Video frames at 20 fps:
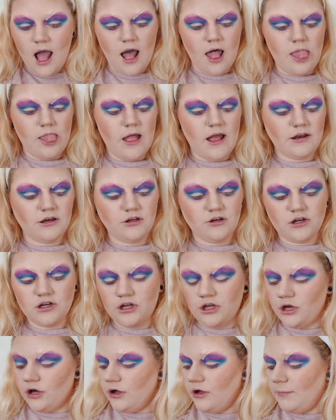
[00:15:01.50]
And then you
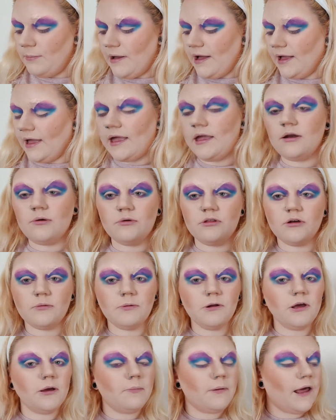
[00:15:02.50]
can go back in with your
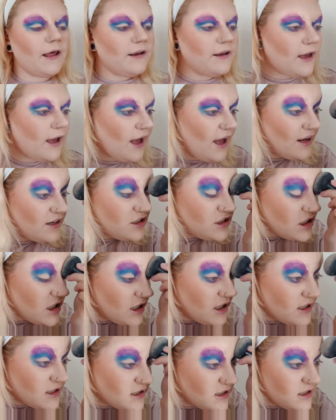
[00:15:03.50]
beauty blender and
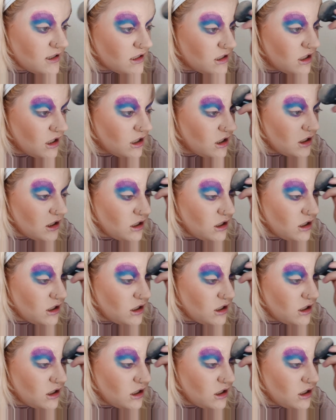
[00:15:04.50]
just,